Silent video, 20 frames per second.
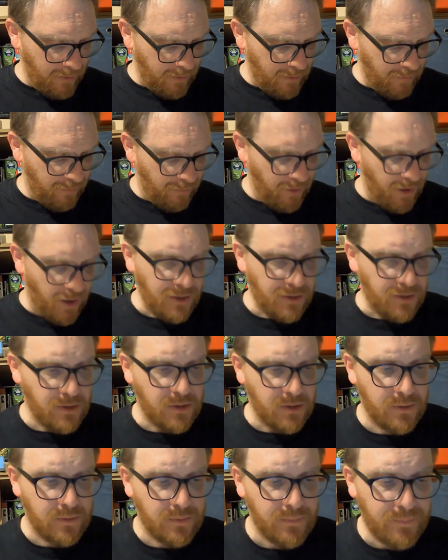the First.
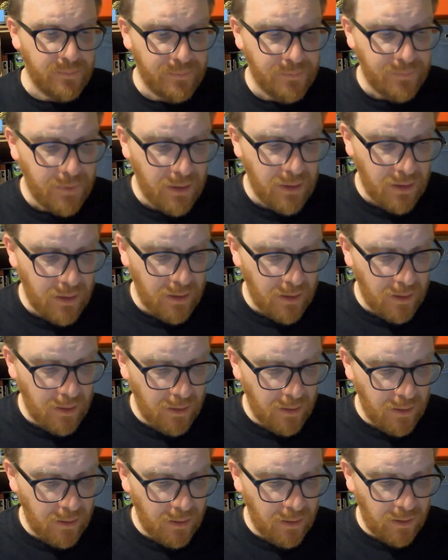
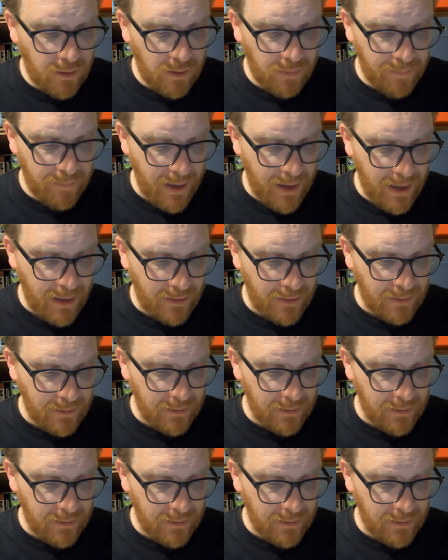Oh man.